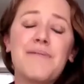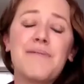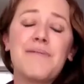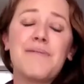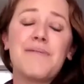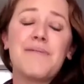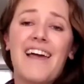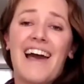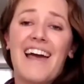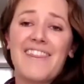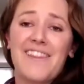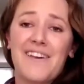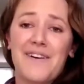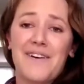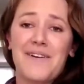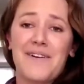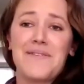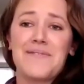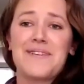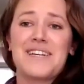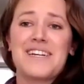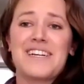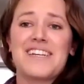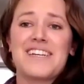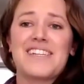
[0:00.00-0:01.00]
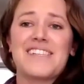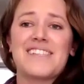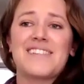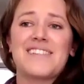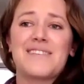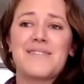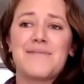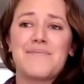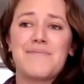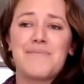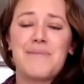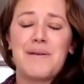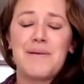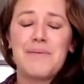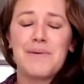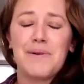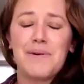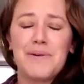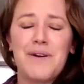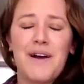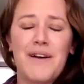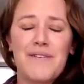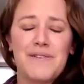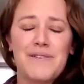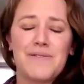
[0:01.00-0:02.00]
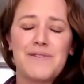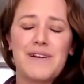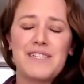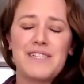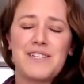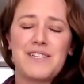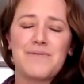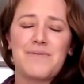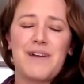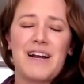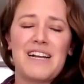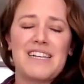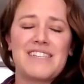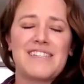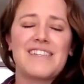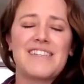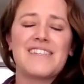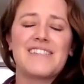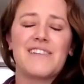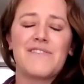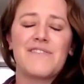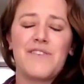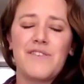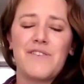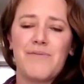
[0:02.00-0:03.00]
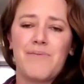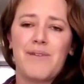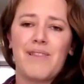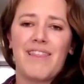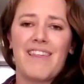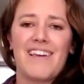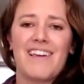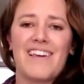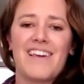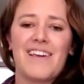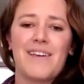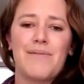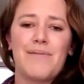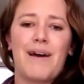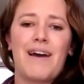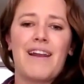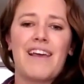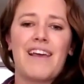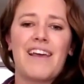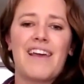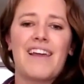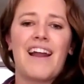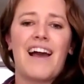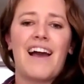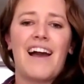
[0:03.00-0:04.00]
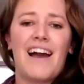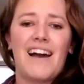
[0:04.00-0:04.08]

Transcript: about that though, because people who haven't raised your prices, if you've been thinking about it,